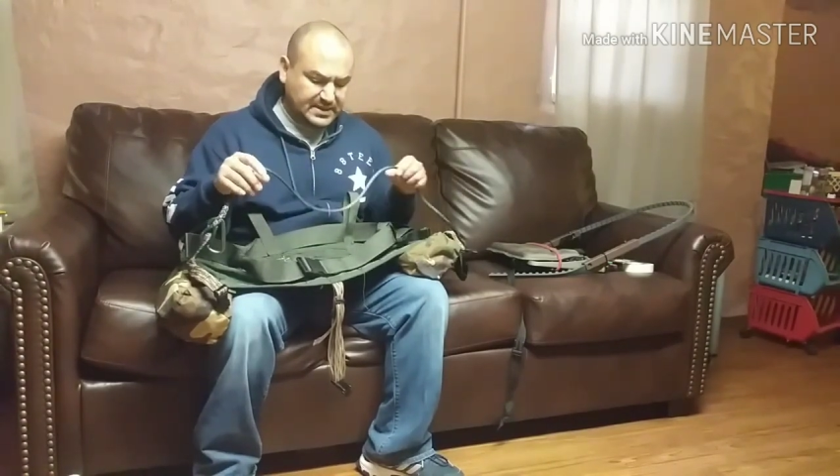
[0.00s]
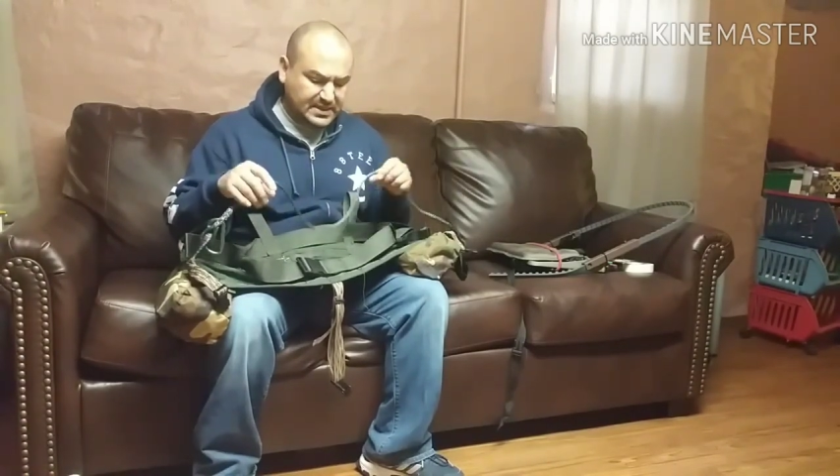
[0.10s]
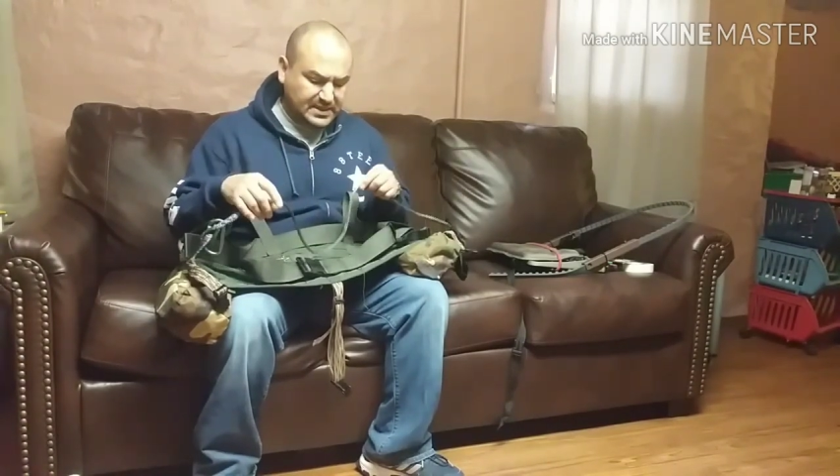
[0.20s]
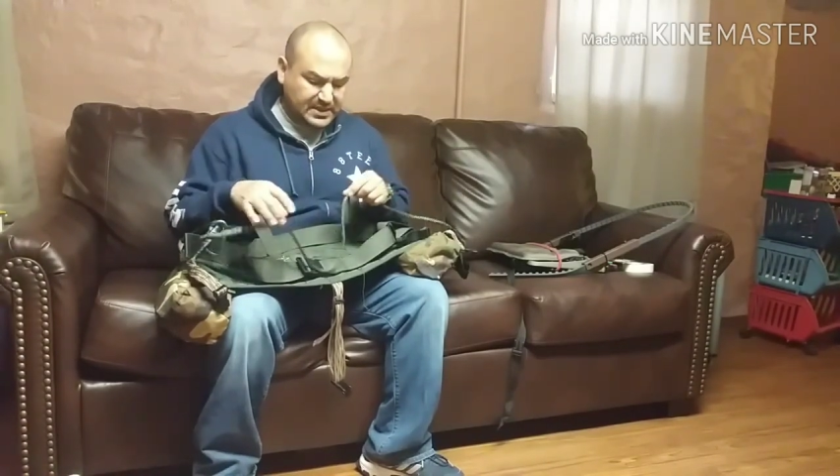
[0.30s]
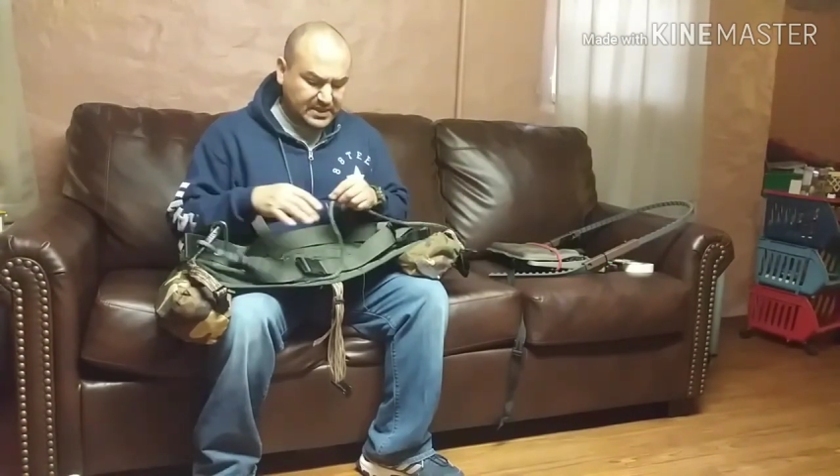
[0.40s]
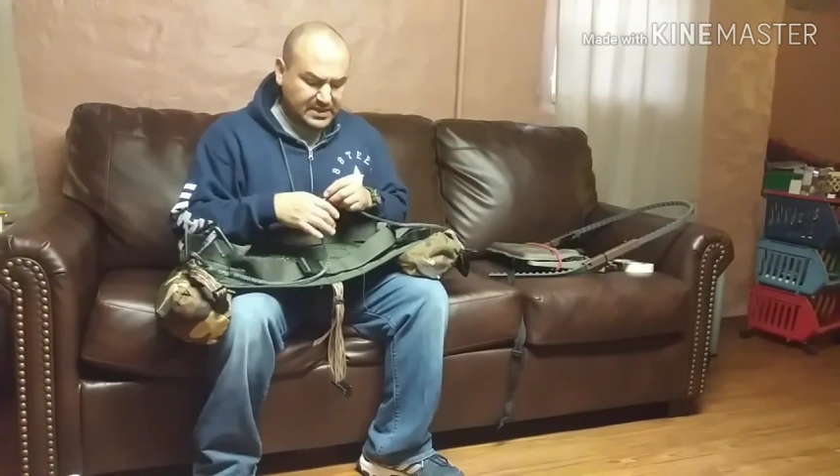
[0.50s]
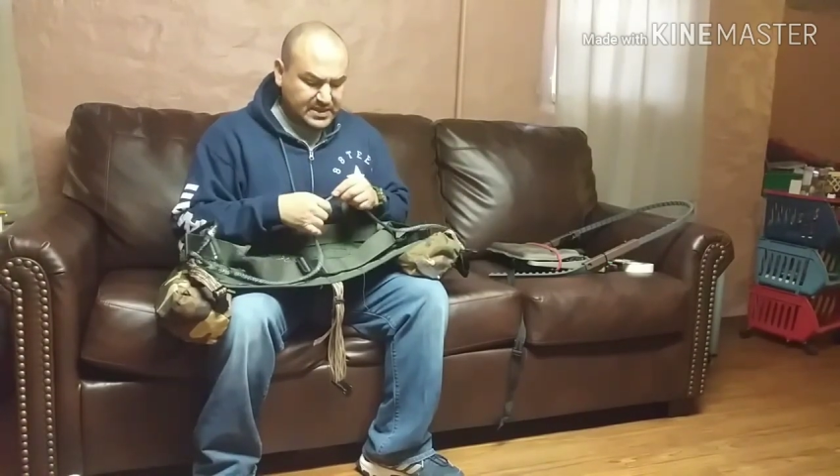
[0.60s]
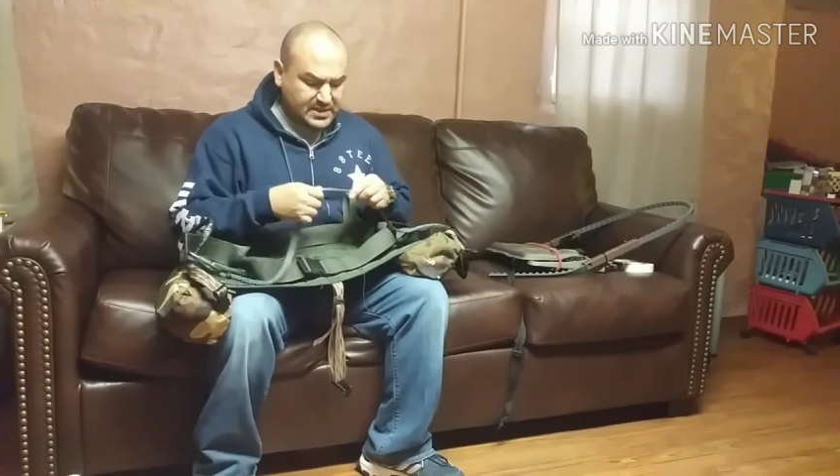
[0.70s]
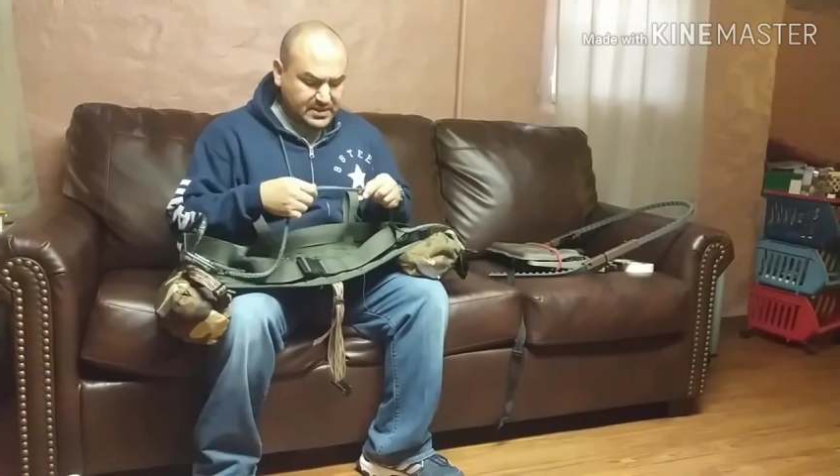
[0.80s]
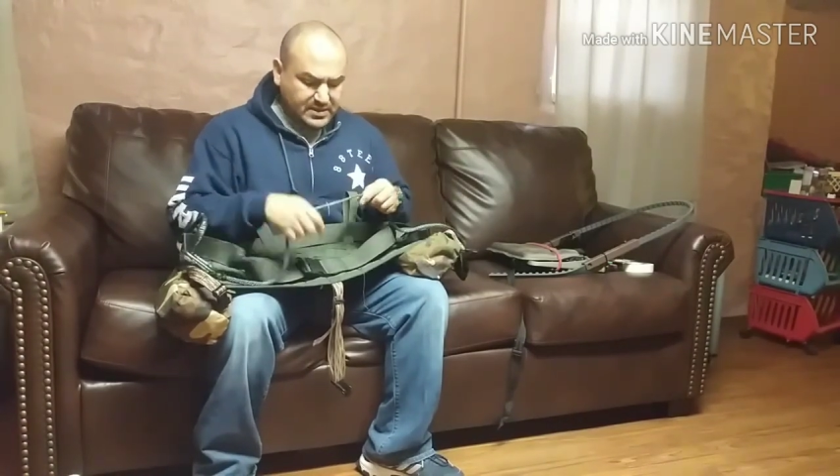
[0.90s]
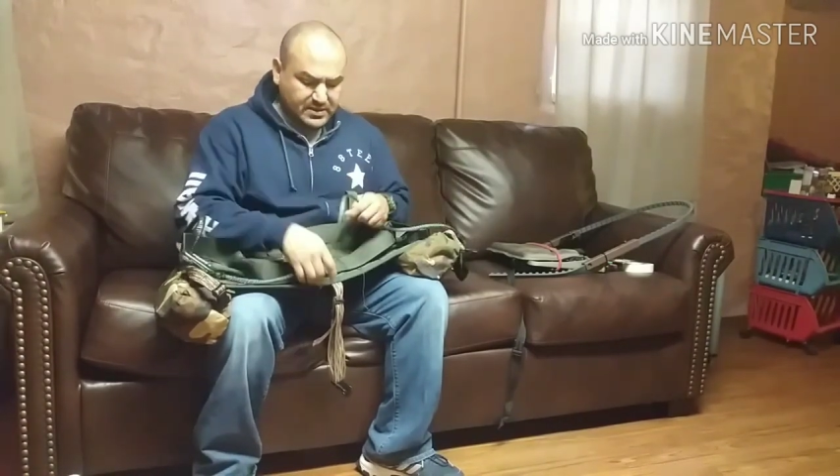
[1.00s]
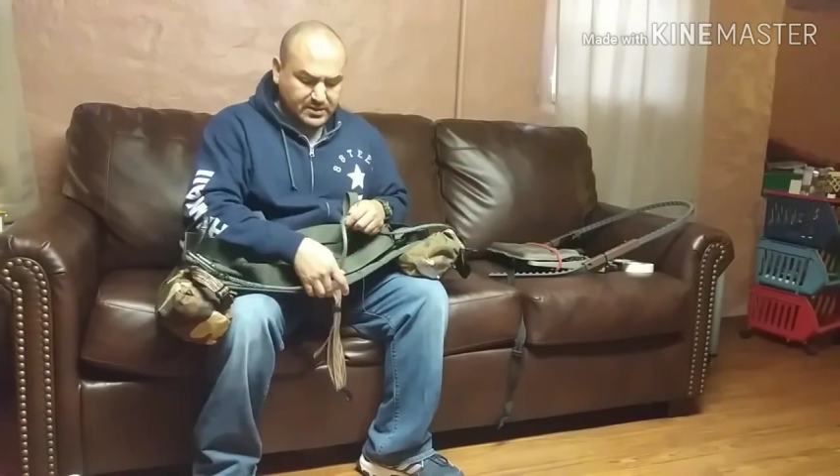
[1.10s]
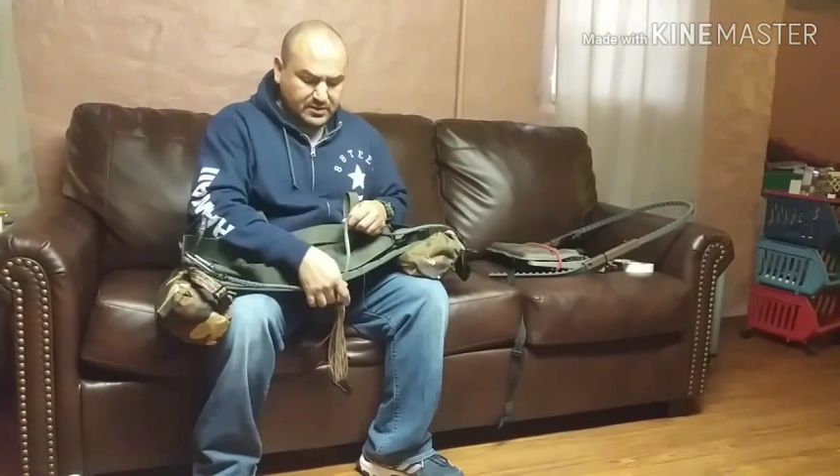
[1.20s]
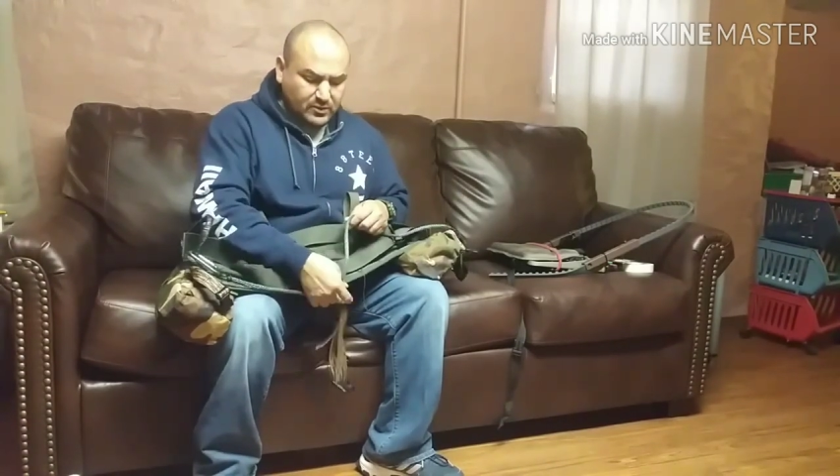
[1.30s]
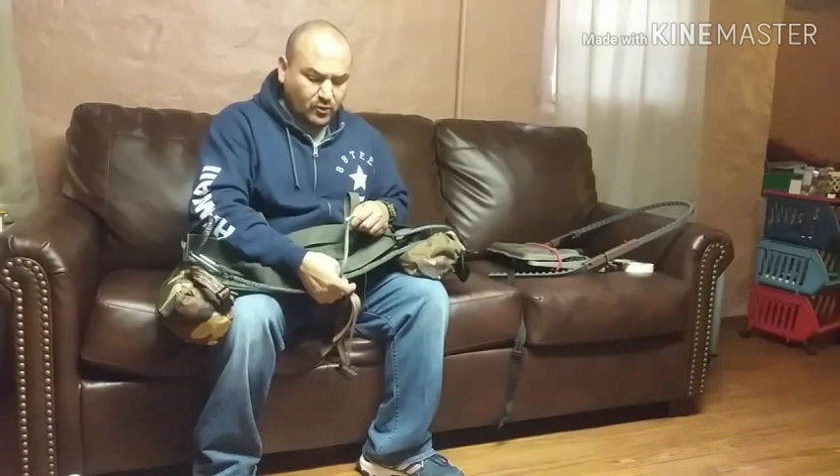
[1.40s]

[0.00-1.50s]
you know,